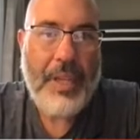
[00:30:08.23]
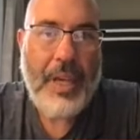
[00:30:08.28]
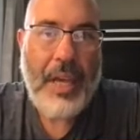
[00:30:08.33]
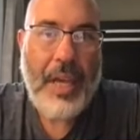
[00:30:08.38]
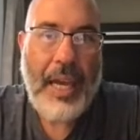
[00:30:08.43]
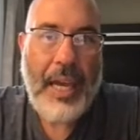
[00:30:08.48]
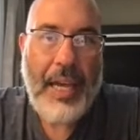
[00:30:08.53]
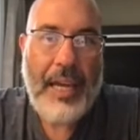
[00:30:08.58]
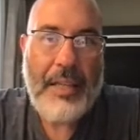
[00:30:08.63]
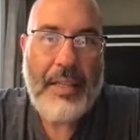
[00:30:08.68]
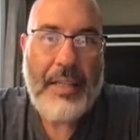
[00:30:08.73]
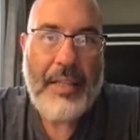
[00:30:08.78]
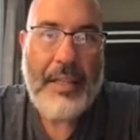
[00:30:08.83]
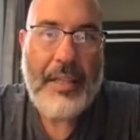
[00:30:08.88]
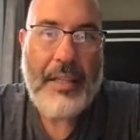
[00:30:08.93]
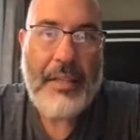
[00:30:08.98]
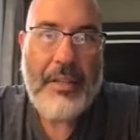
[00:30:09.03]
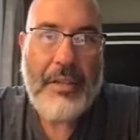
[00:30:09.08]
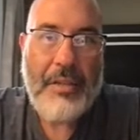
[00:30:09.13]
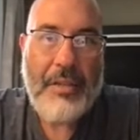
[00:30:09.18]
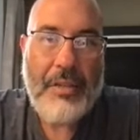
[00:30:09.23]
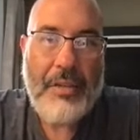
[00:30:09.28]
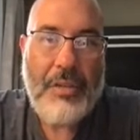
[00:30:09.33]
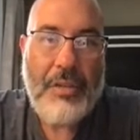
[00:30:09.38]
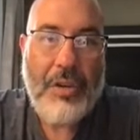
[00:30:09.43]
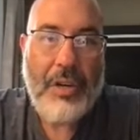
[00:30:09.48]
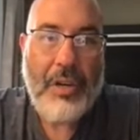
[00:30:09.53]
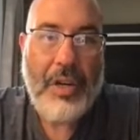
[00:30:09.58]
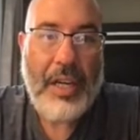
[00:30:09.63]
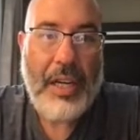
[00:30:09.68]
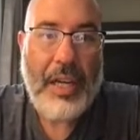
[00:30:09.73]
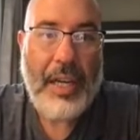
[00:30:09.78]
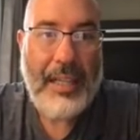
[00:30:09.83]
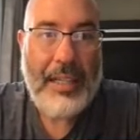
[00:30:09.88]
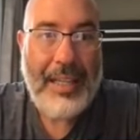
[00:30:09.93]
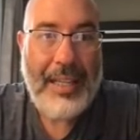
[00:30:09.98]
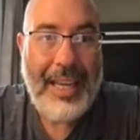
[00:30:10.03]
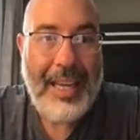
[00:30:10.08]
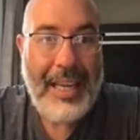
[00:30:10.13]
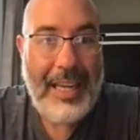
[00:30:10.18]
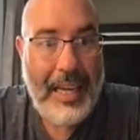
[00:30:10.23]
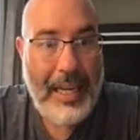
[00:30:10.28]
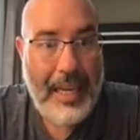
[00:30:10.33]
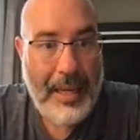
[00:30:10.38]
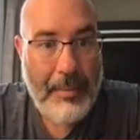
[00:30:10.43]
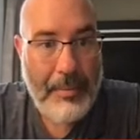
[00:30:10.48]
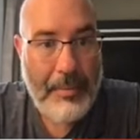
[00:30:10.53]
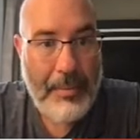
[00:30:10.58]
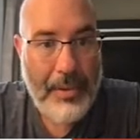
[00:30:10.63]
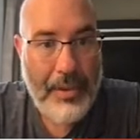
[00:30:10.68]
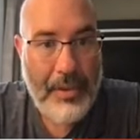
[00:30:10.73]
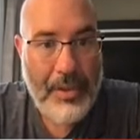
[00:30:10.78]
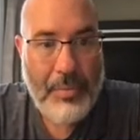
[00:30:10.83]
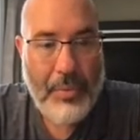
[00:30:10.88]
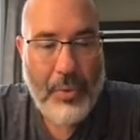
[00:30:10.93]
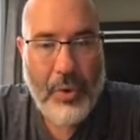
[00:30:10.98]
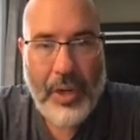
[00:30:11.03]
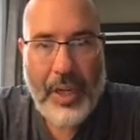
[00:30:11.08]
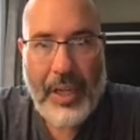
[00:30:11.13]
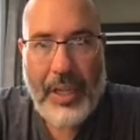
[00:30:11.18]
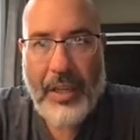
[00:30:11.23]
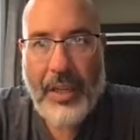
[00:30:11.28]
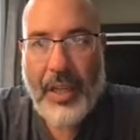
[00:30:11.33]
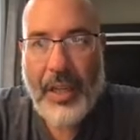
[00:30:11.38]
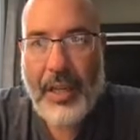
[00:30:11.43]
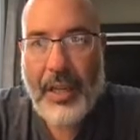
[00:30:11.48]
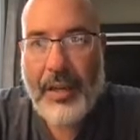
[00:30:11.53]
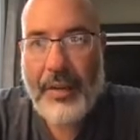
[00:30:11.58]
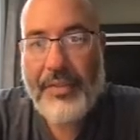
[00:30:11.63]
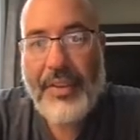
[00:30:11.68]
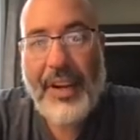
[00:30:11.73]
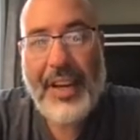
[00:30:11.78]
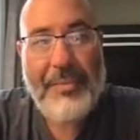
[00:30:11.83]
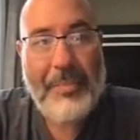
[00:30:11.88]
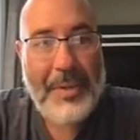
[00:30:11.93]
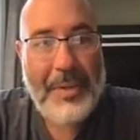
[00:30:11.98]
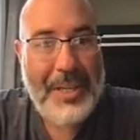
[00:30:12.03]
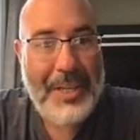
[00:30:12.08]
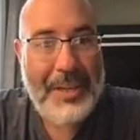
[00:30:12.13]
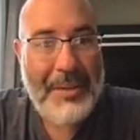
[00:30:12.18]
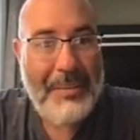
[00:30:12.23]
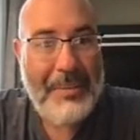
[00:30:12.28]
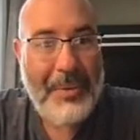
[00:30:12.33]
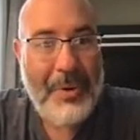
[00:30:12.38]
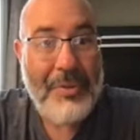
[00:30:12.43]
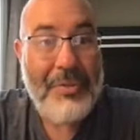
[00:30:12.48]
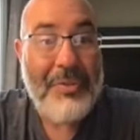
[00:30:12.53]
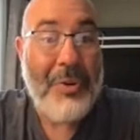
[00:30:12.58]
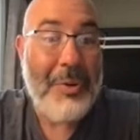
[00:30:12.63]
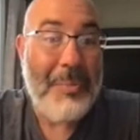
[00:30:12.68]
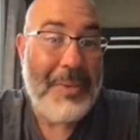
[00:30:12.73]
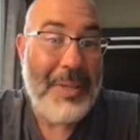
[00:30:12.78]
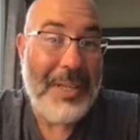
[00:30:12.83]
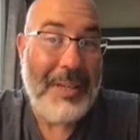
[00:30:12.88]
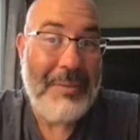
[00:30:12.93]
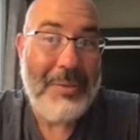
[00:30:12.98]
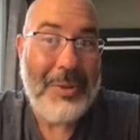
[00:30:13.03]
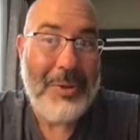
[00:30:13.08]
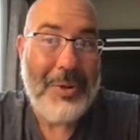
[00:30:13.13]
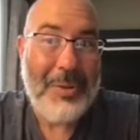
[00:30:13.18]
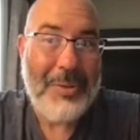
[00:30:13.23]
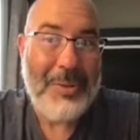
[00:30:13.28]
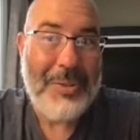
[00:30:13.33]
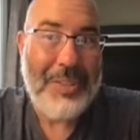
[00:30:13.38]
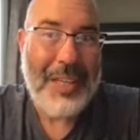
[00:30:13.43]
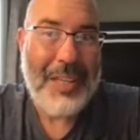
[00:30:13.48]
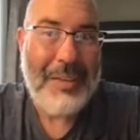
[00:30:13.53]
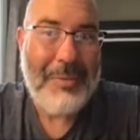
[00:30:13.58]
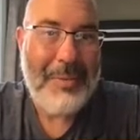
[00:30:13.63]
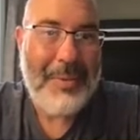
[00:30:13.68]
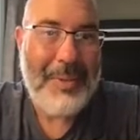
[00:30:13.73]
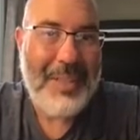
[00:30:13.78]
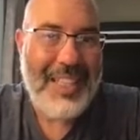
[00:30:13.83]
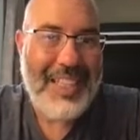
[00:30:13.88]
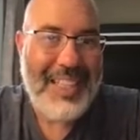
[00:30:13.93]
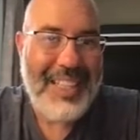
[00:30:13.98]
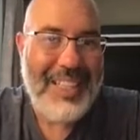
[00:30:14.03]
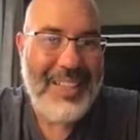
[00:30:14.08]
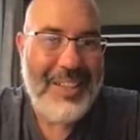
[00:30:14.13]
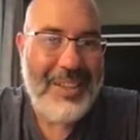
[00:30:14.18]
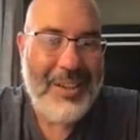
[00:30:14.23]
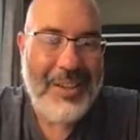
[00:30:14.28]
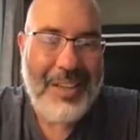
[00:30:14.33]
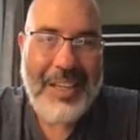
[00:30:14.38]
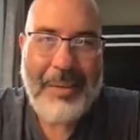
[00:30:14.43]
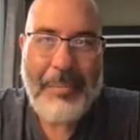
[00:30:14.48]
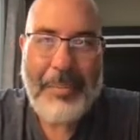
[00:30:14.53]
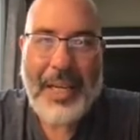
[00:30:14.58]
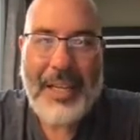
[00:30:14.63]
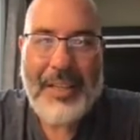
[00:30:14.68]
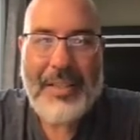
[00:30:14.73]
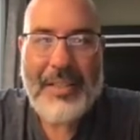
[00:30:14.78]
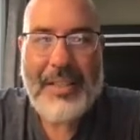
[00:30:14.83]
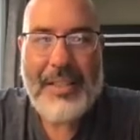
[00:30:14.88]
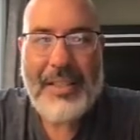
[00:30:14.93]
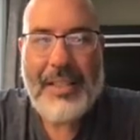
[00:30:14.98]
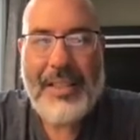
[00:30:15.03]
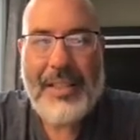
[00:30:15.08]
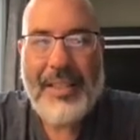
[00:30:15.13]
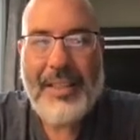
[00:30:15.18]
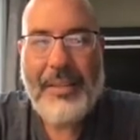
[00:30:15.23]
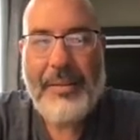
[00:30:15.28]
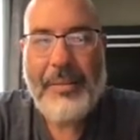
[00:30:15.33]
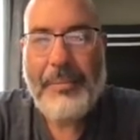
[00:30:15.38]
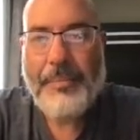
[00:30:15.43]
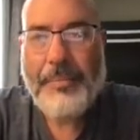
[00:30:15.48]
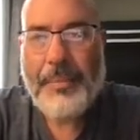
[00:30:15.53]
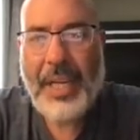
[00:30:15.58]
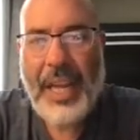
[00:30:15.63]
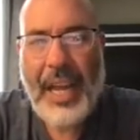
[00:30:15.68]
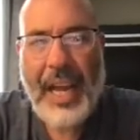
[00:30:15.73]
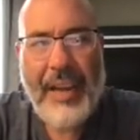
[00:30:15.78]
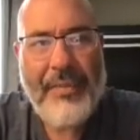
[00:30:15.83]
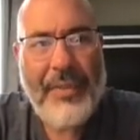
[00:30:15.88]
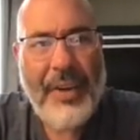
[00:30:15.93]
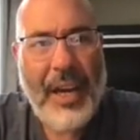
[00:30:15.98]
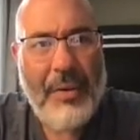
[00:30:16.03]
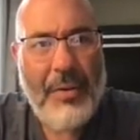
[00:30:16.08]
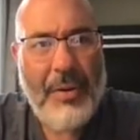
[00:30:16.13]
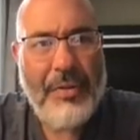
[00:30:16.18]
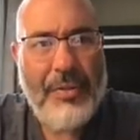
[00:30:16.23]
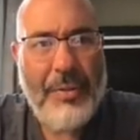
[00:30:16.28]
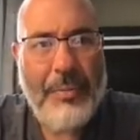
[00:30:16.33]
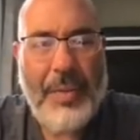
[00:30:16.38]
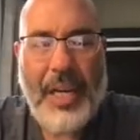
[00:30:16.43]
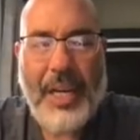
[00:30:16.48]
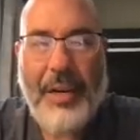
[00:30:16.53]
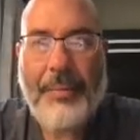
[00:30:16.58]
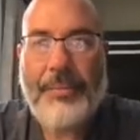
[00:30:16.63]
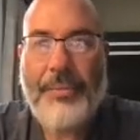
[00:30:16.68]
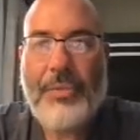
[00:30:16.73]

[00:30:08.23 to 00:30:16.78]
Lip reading: at starting at 8 a.m. this morning, 5 p.m. or 4 p.m. local time here in about a half hour from now.